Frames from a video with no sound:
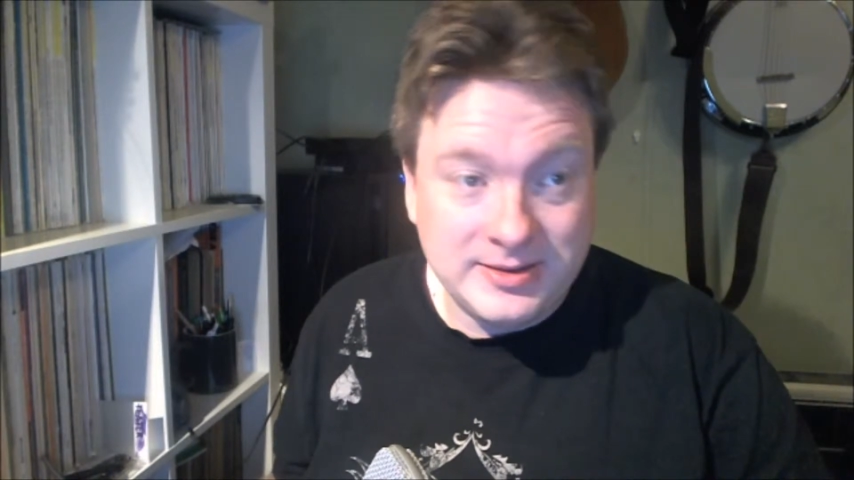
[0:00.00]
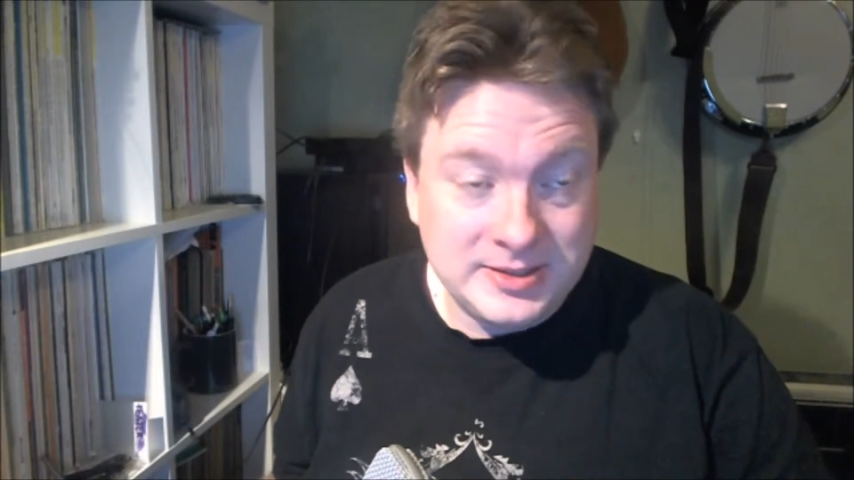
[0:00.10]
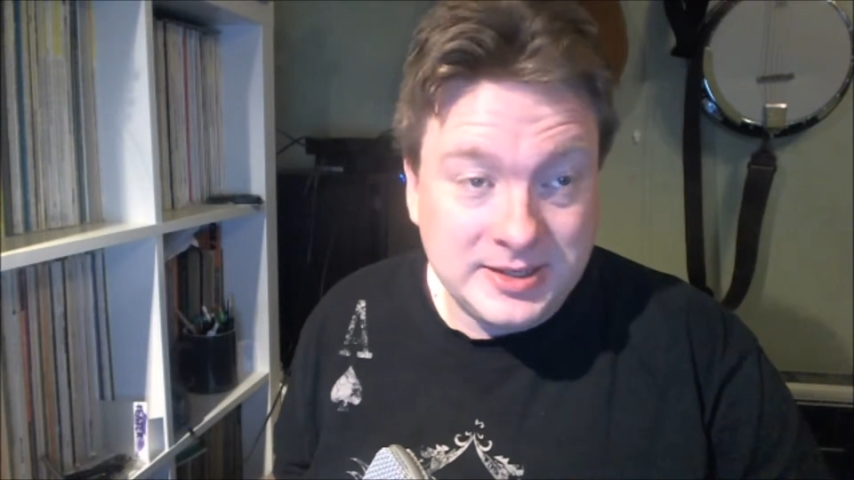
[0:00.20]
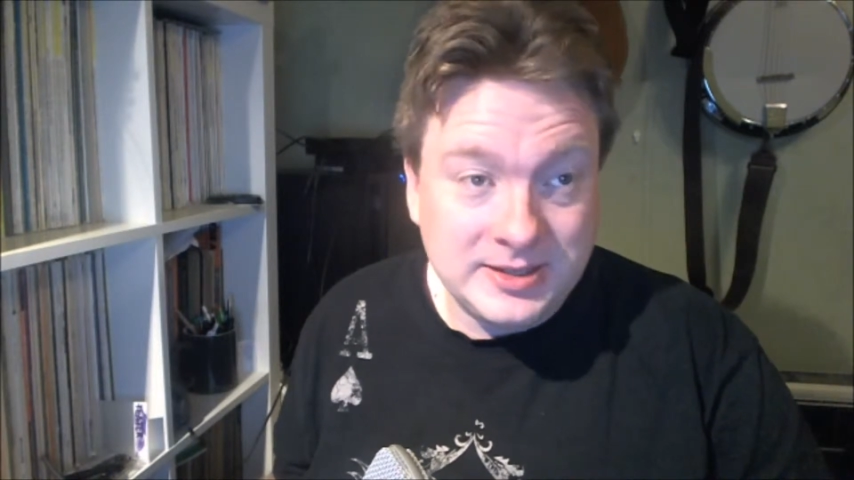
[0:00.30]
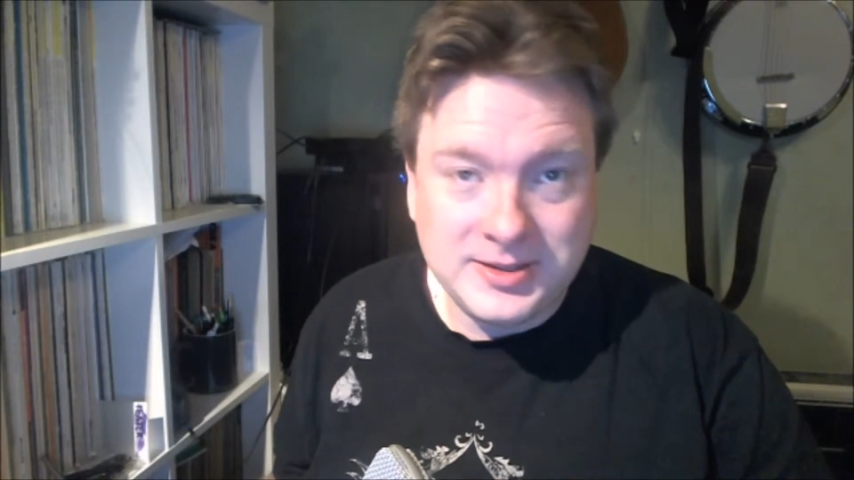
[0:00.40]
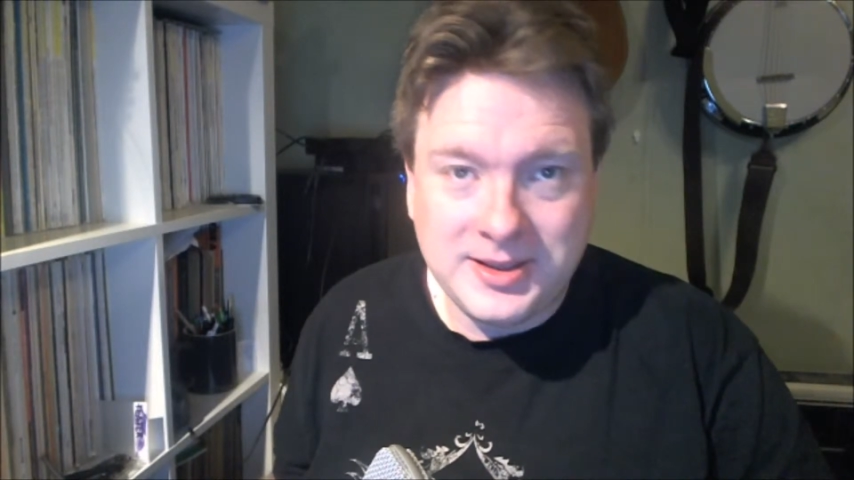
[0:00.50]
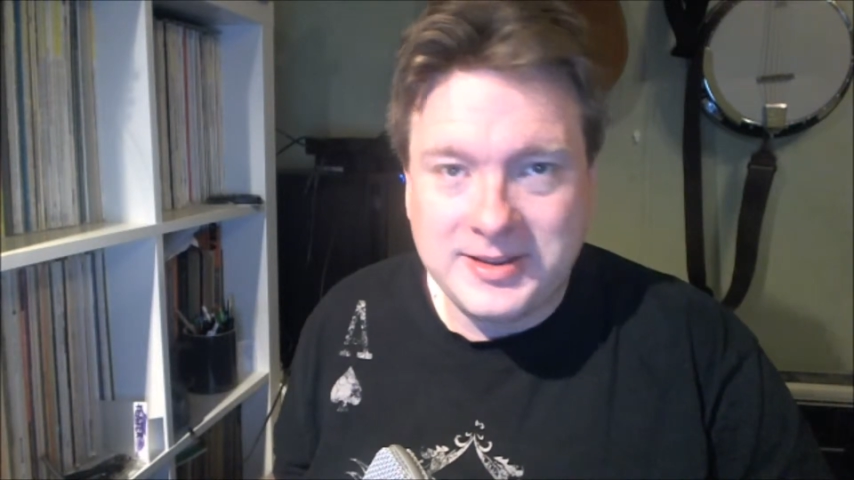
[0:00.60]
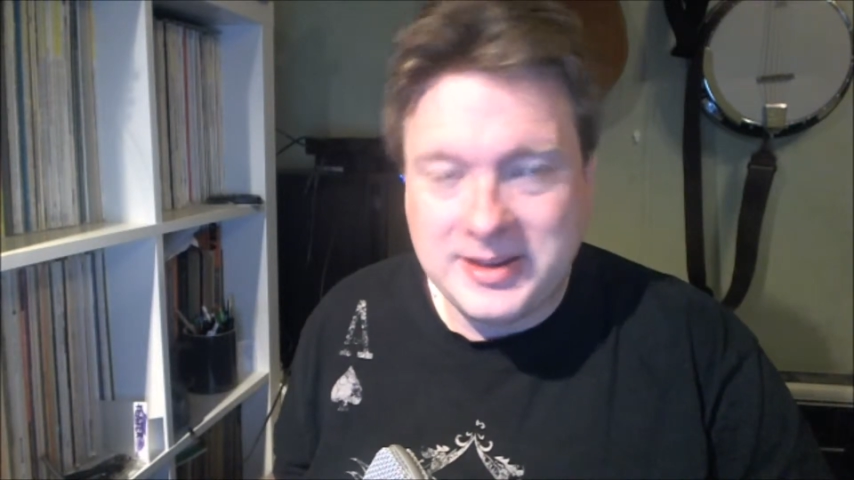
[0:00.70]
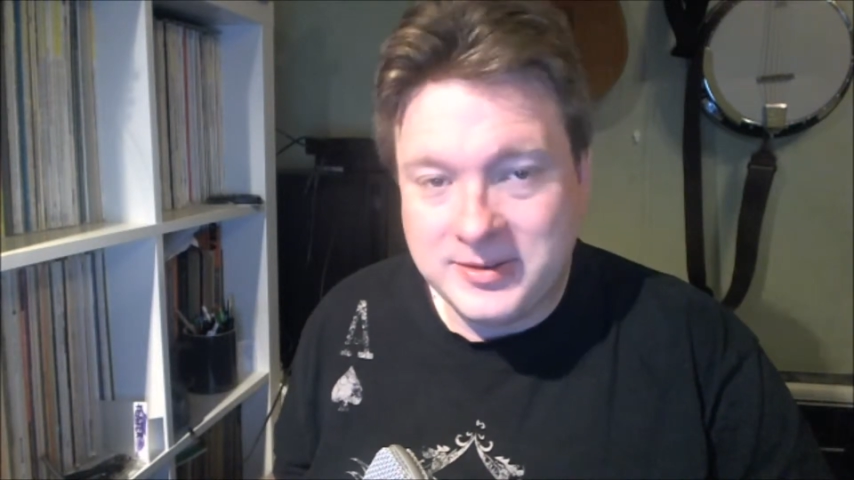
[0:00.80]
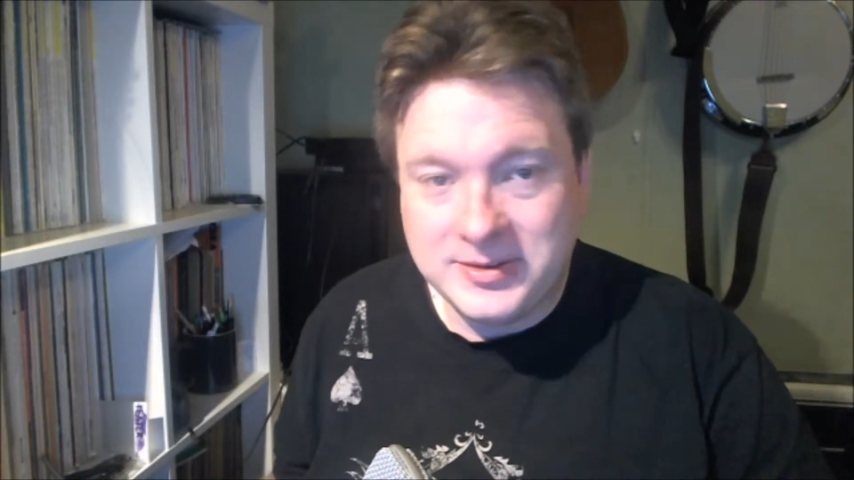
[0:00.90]
since they
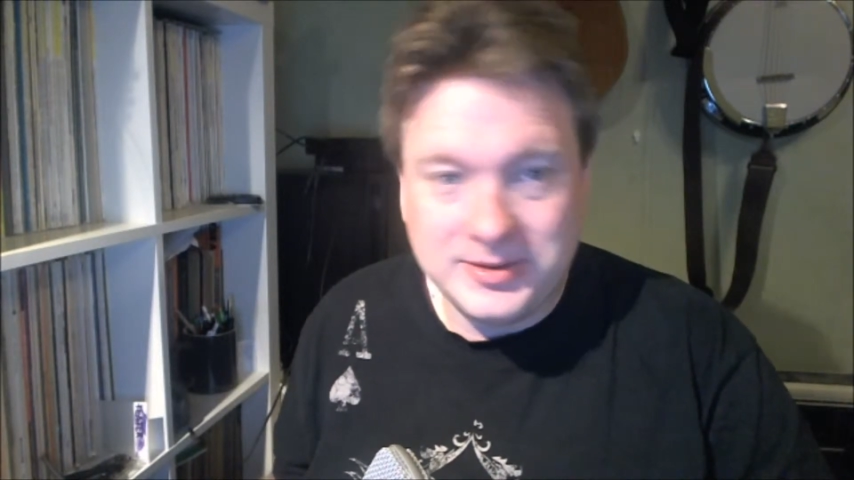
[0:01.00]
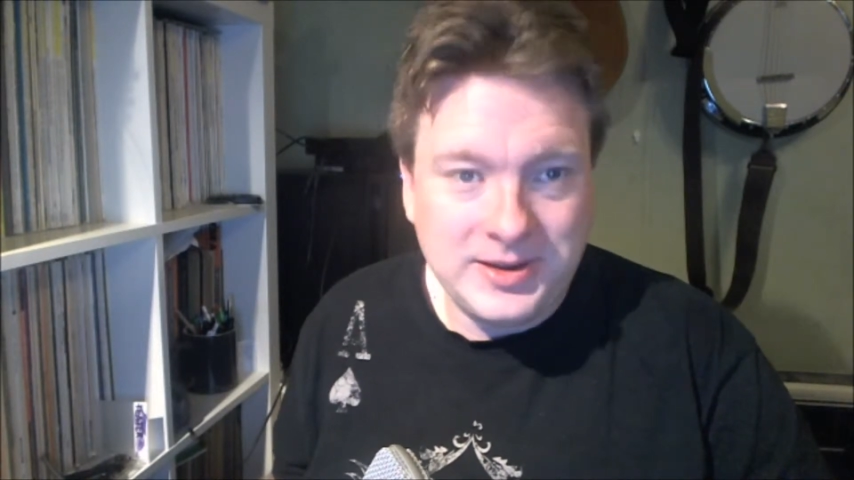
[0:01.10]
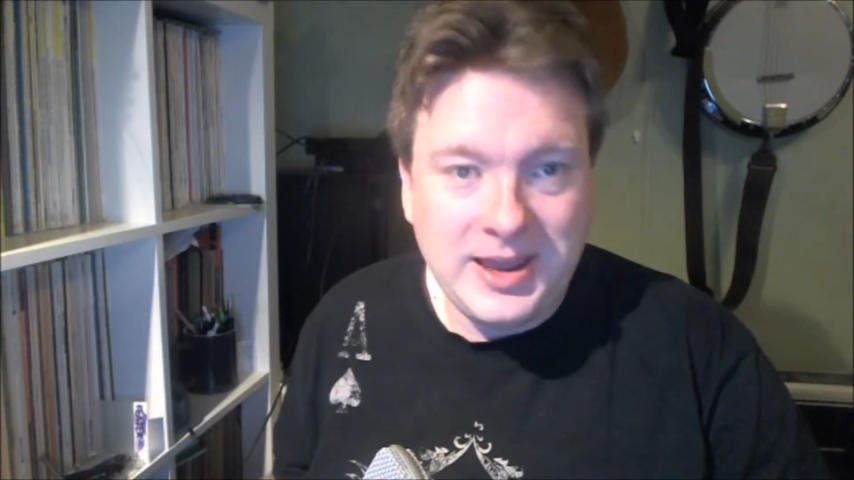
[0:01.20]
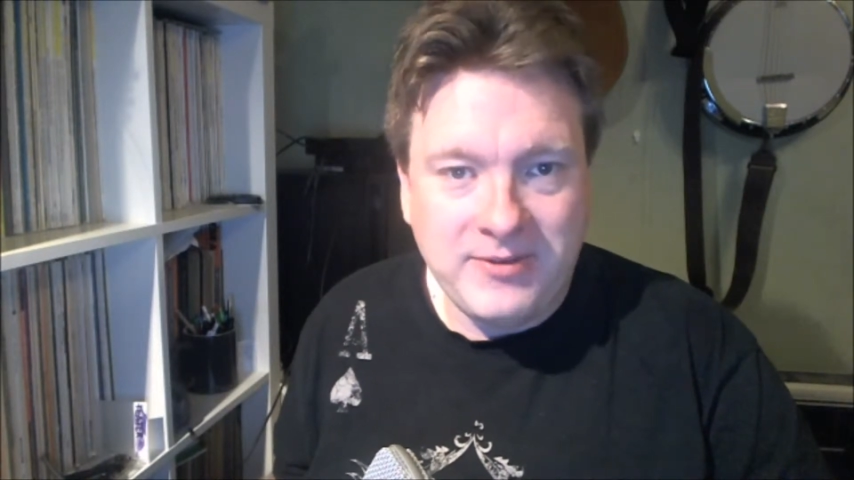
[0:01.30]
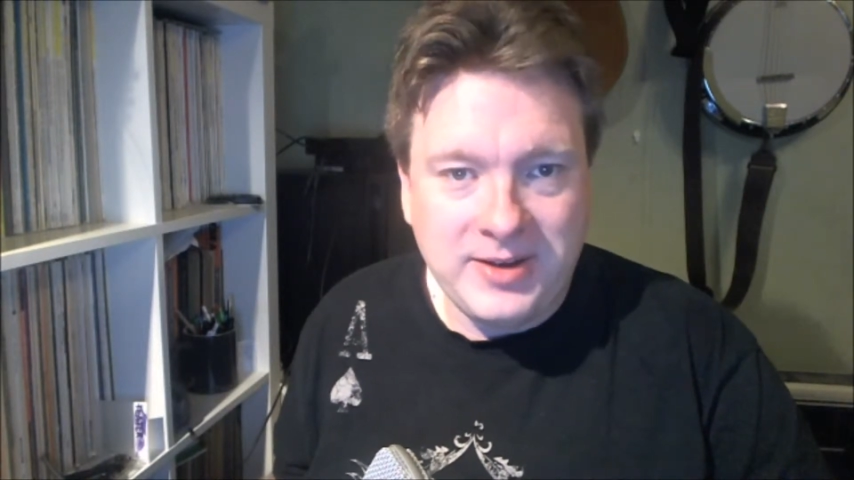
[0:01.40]
didn't have